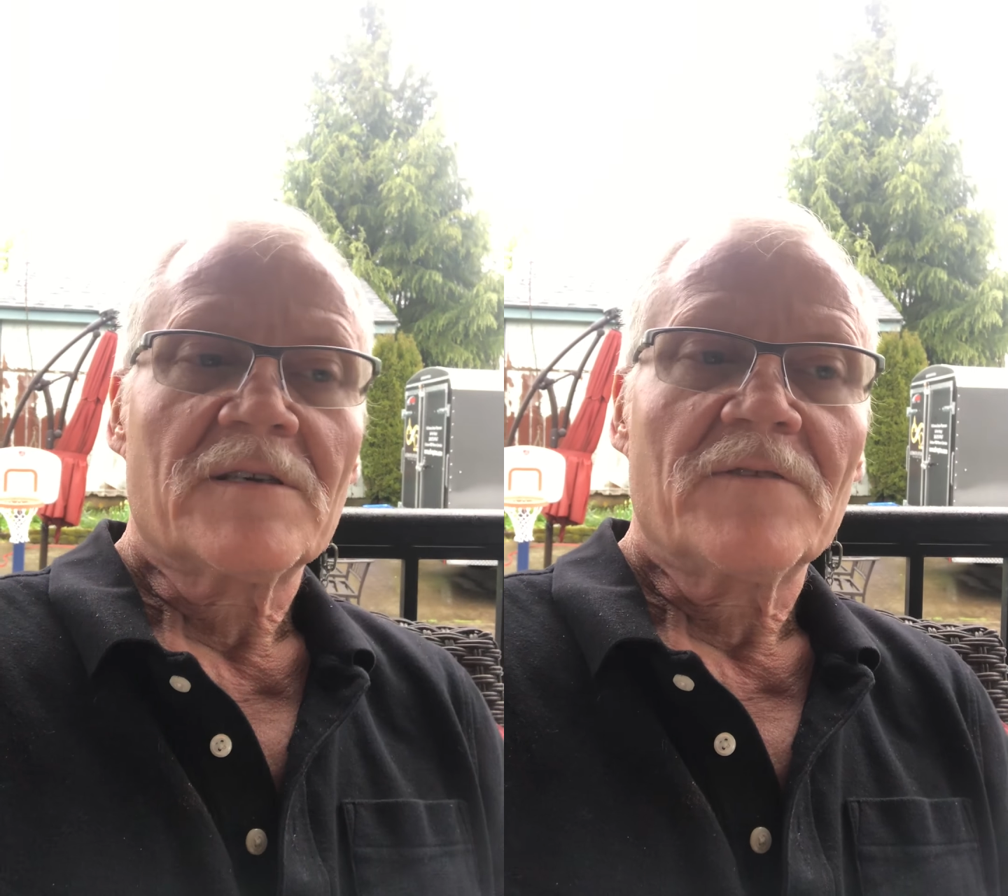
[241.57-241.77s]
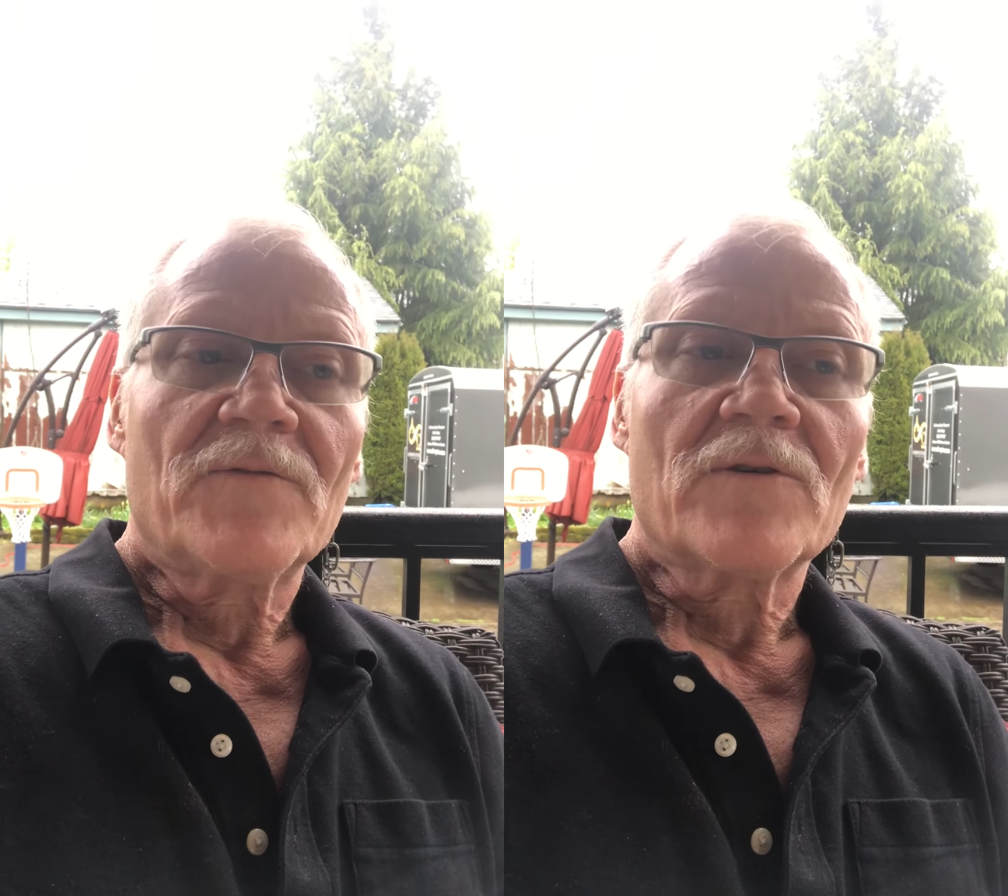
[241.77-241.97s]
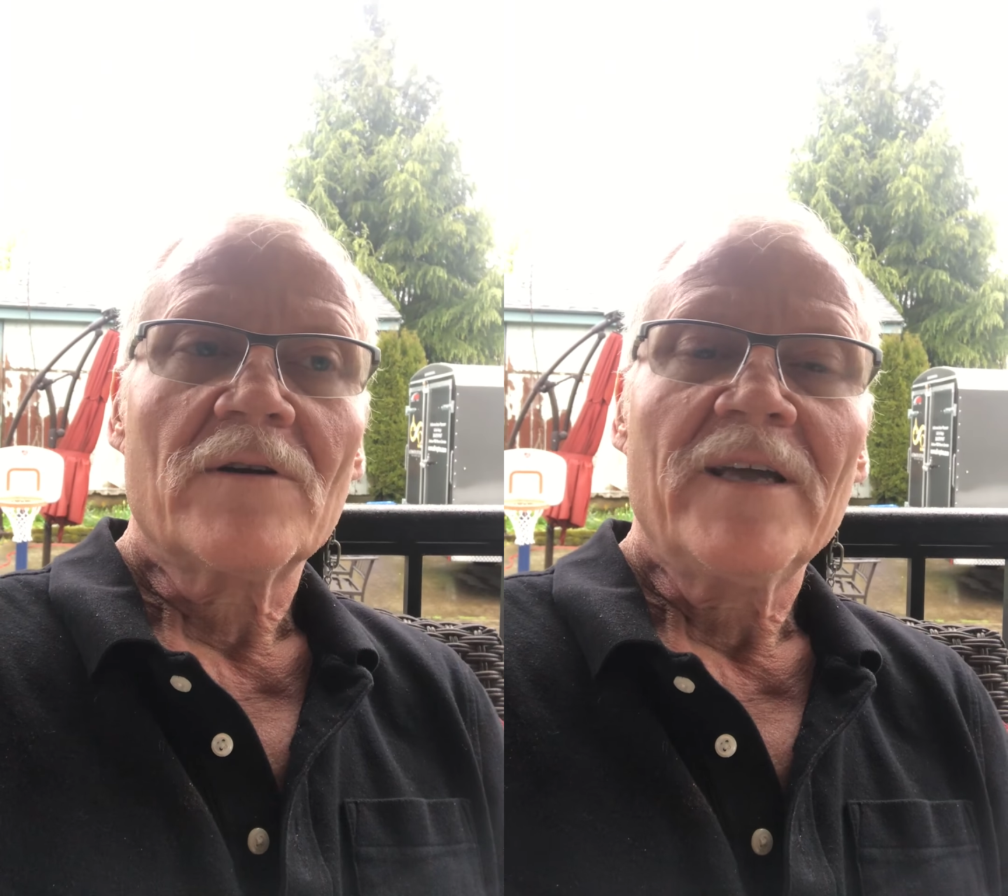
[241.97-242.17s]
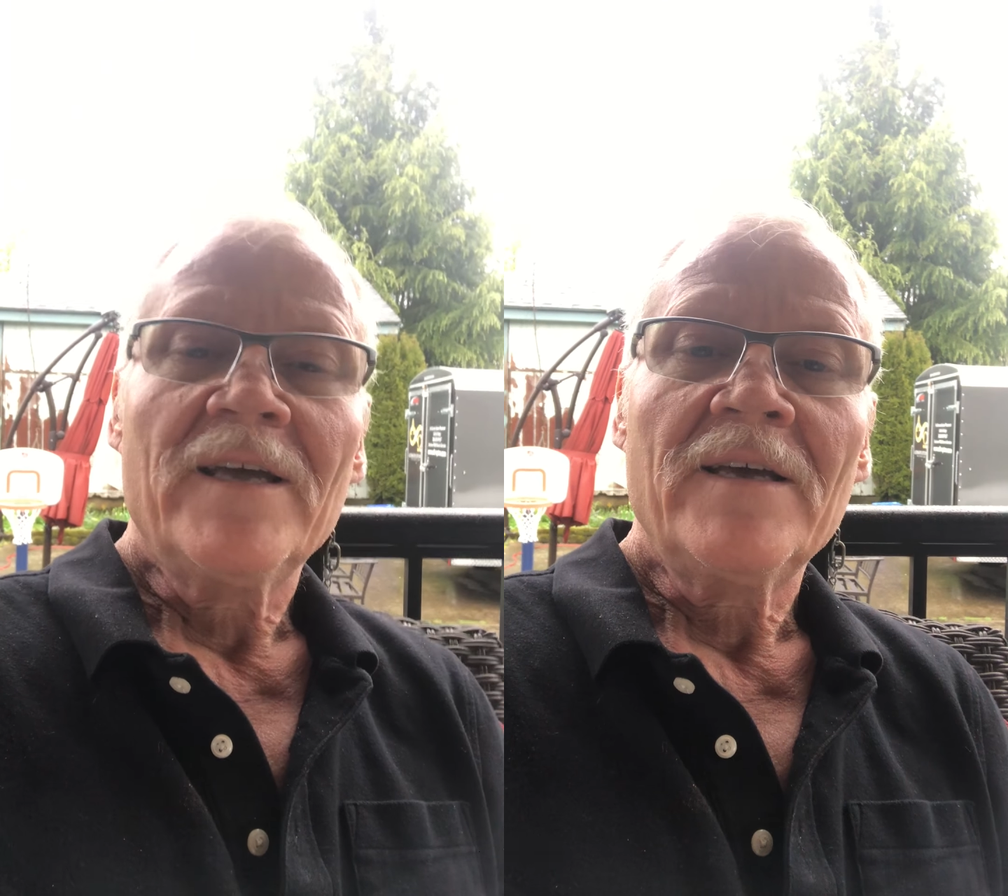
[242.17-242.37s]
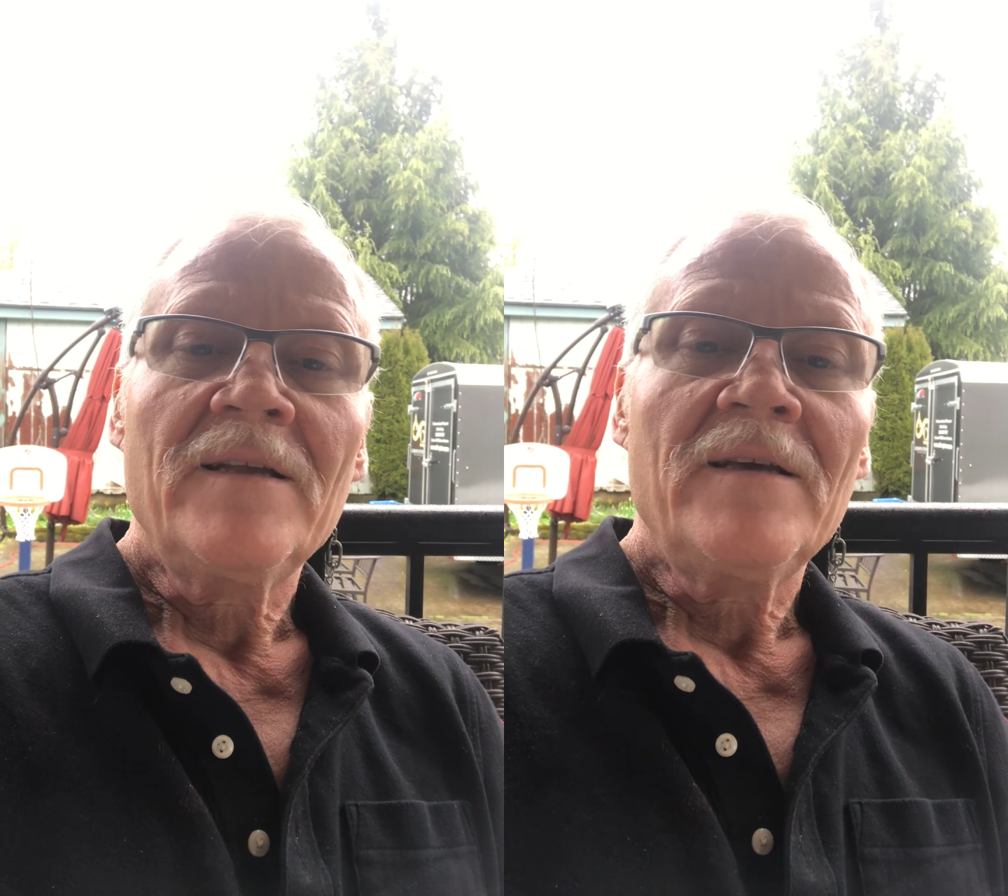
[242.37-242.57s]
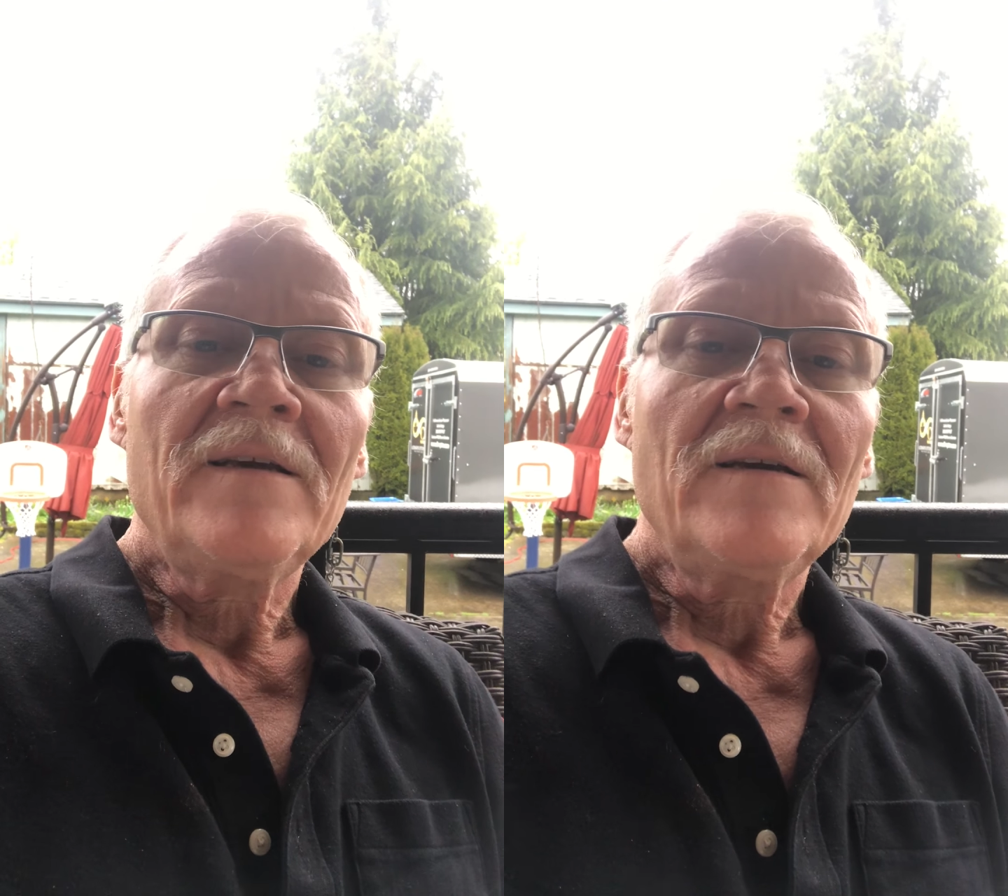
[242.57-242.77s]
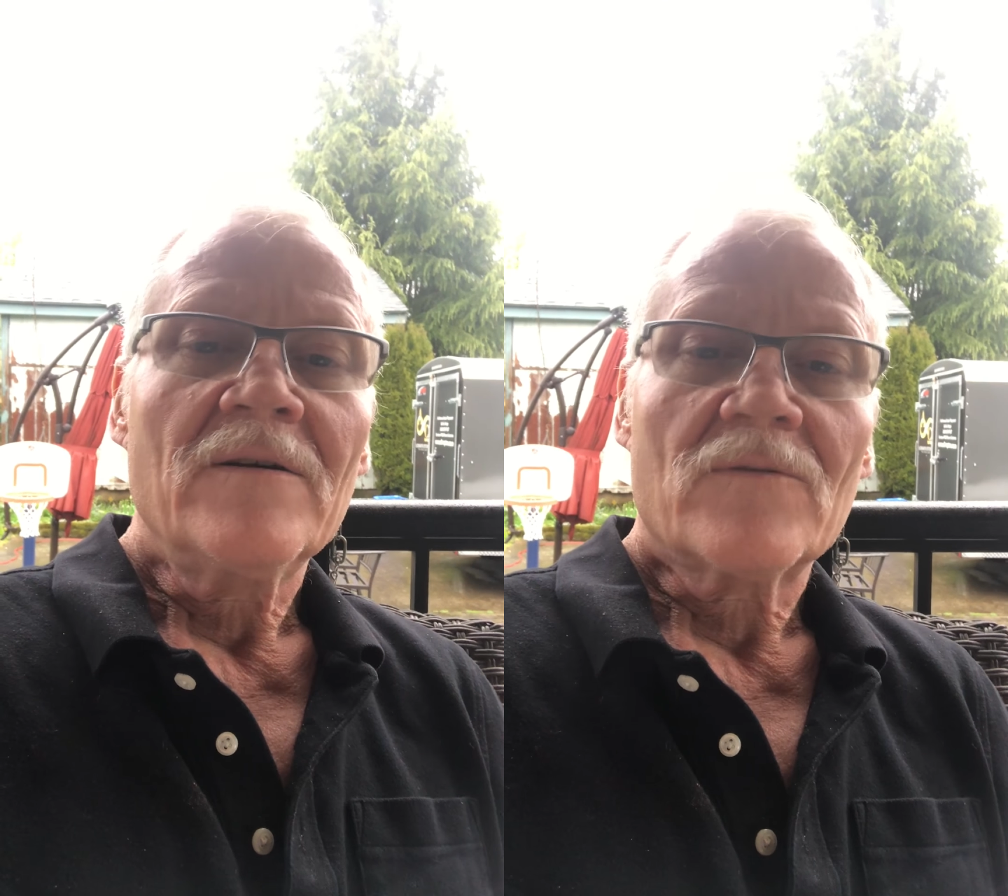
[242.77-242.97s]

if for any